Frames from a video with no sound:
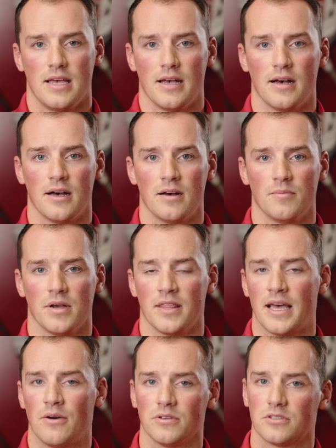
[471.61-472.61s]

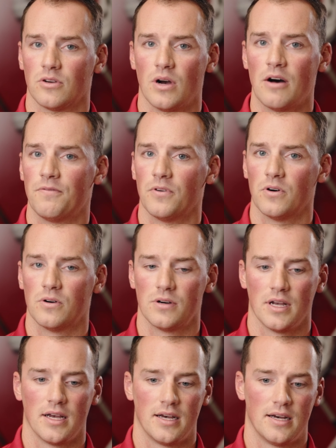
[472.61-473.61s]
And that was so
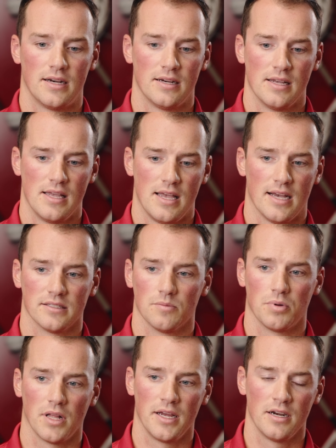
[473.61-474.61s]
helpful as a
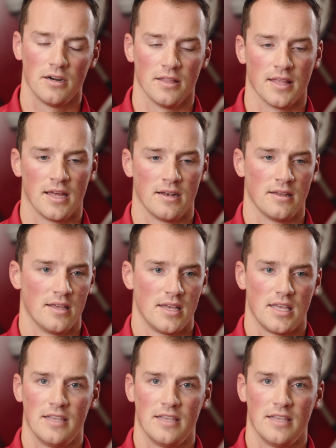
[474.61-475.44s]
player, and then